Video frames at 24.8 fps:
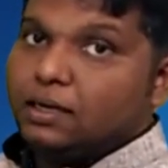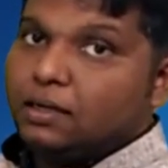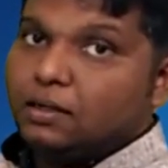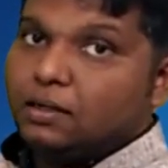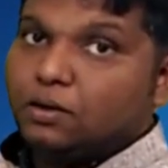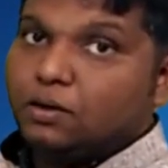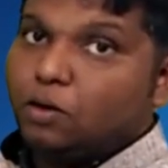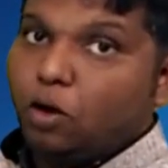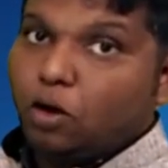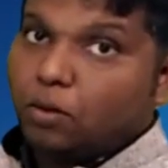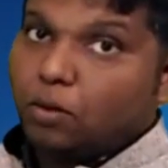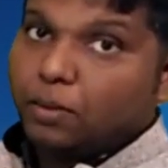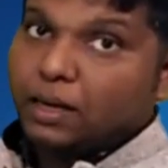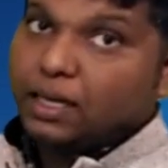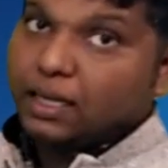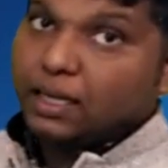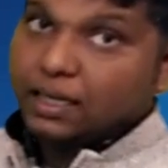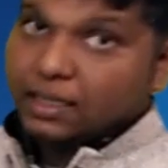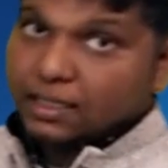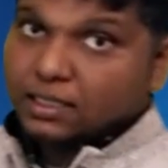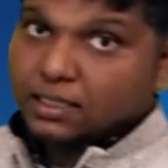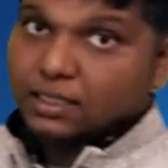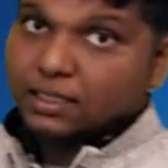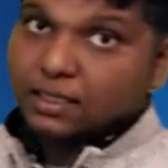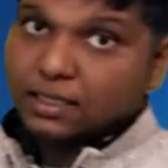
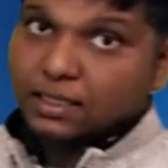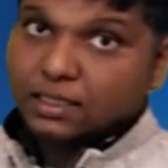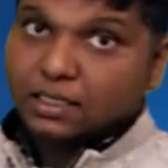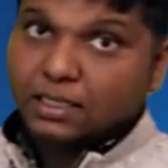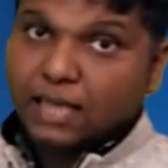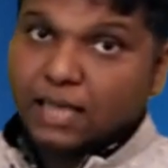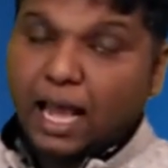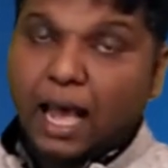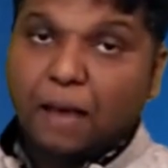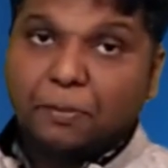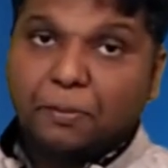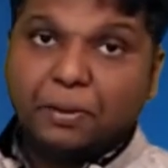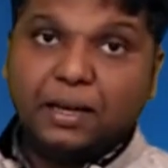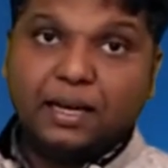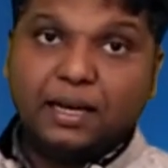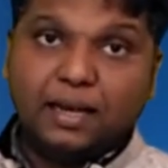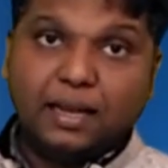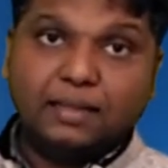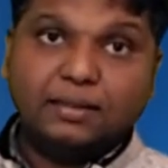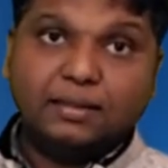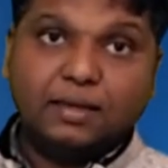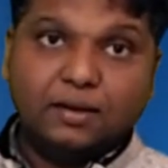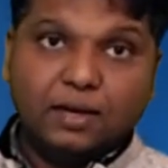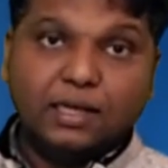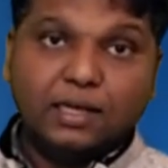Normally it's happening
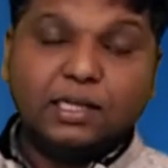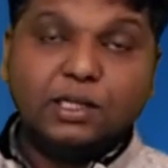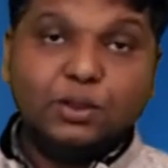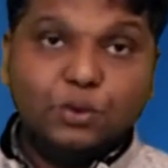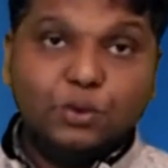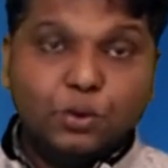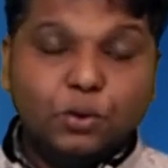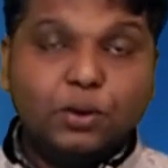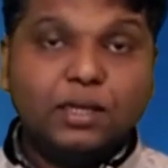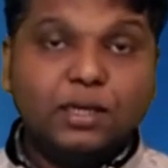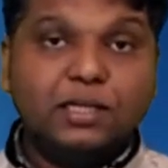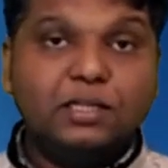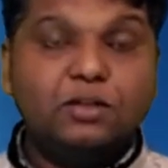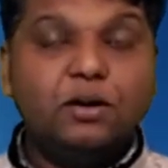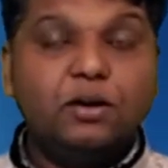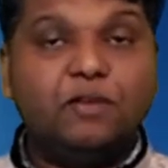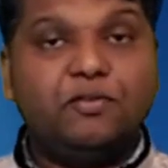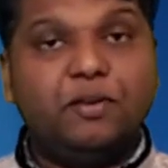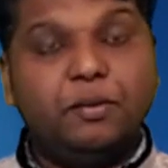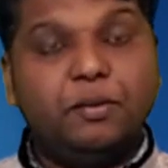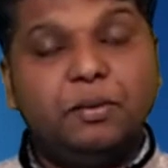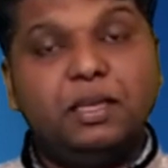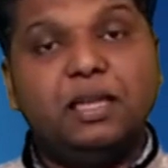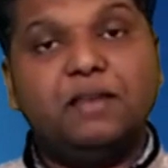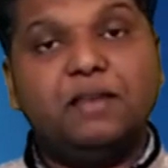like that, right? You know it, you're
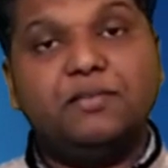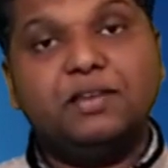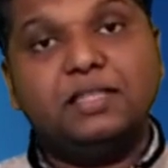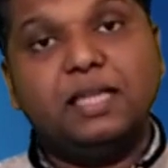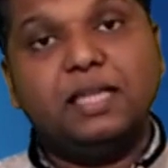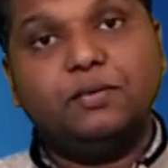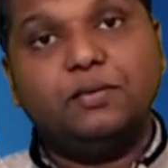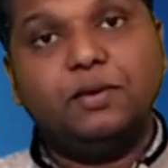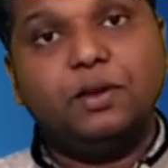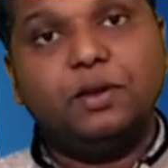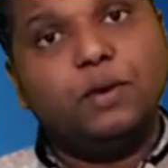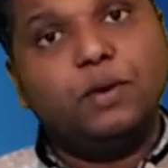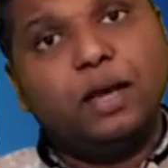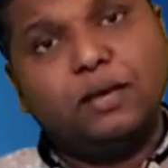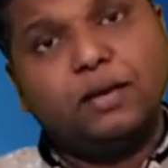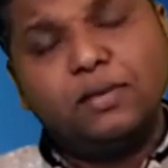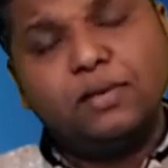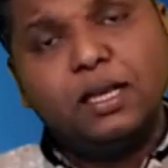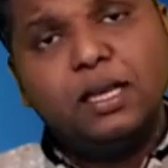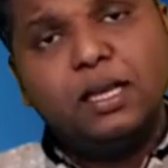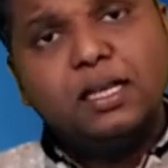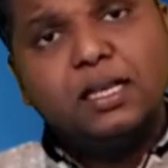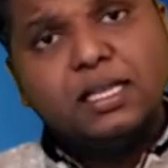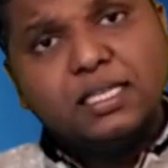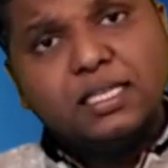familiar with that, right? You have
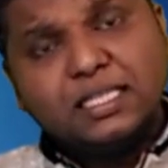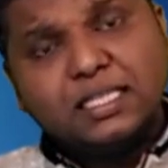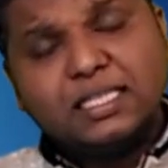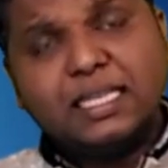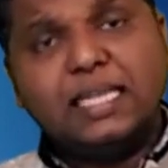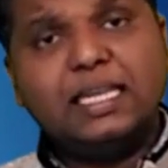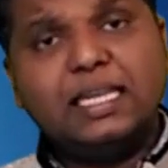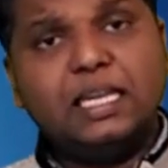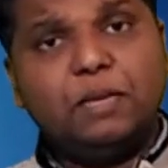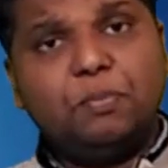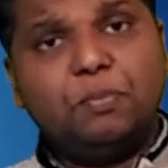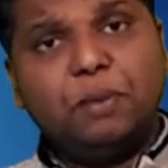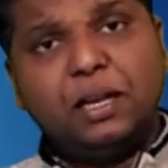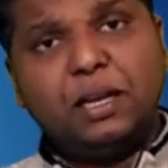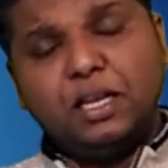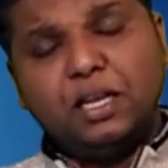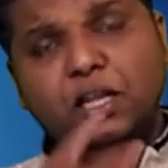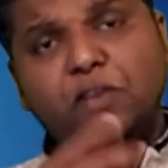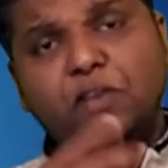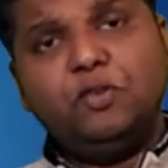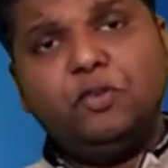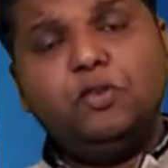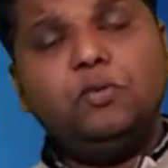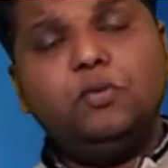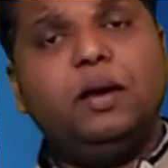seen it. Plenty
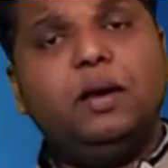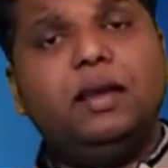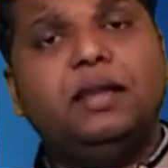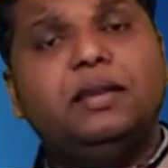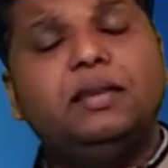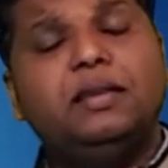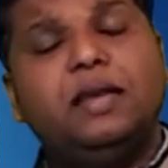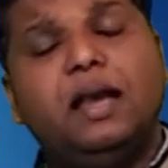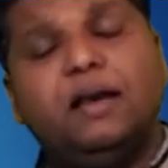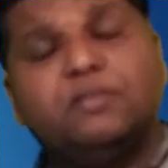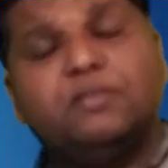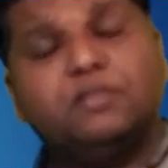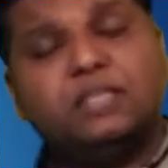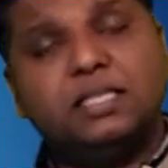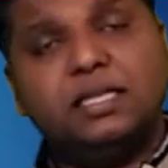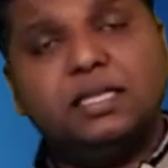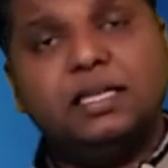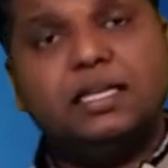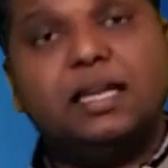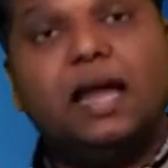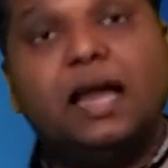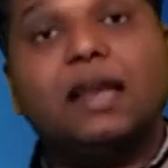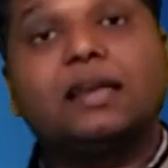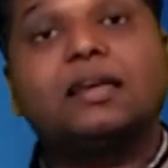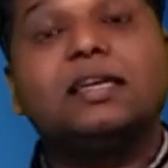of you might have seen
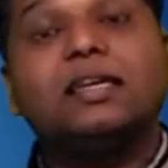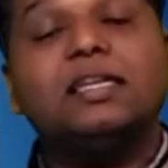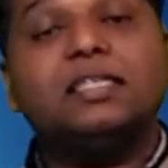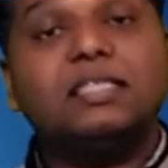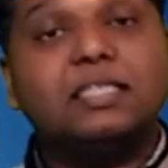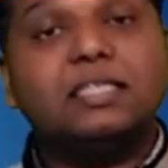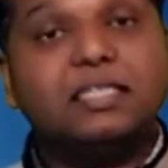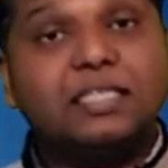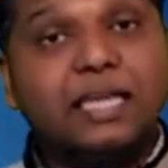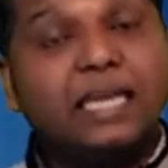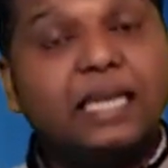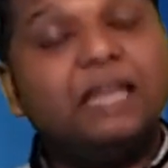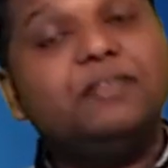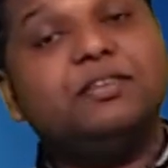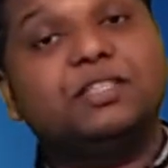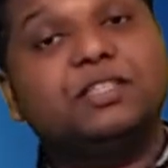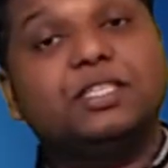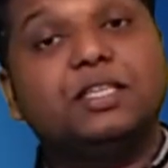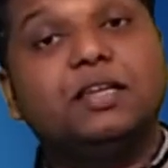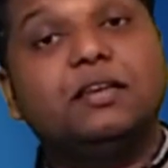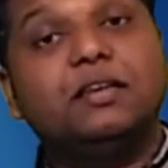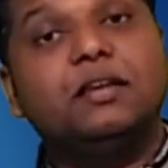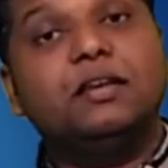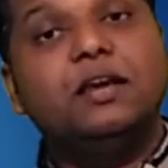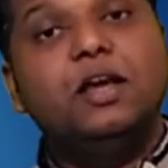it, at least in
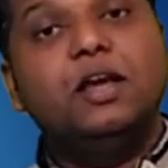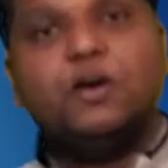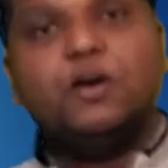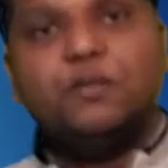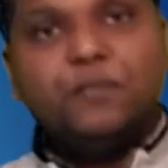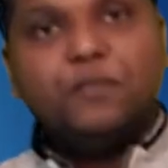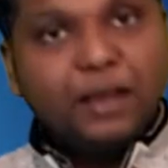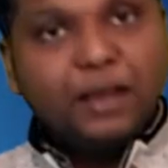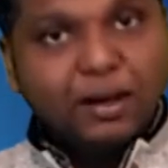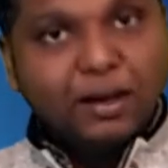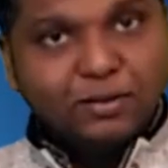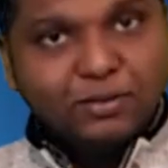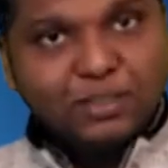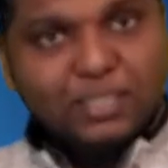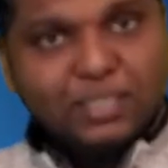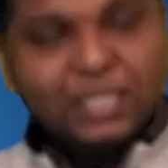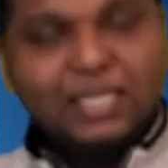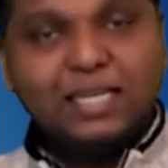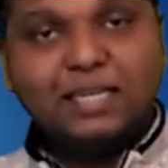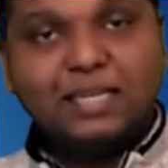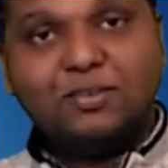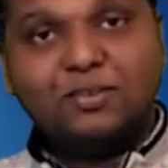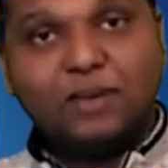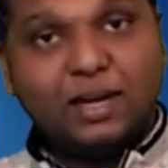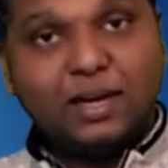television we have seen
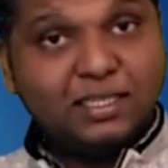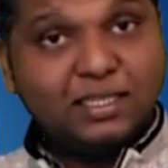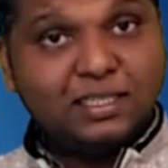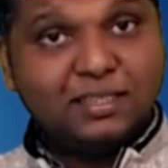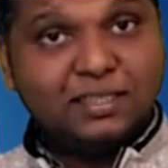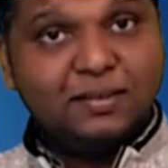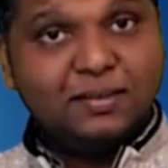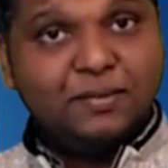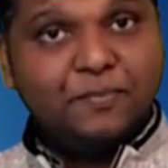it, right?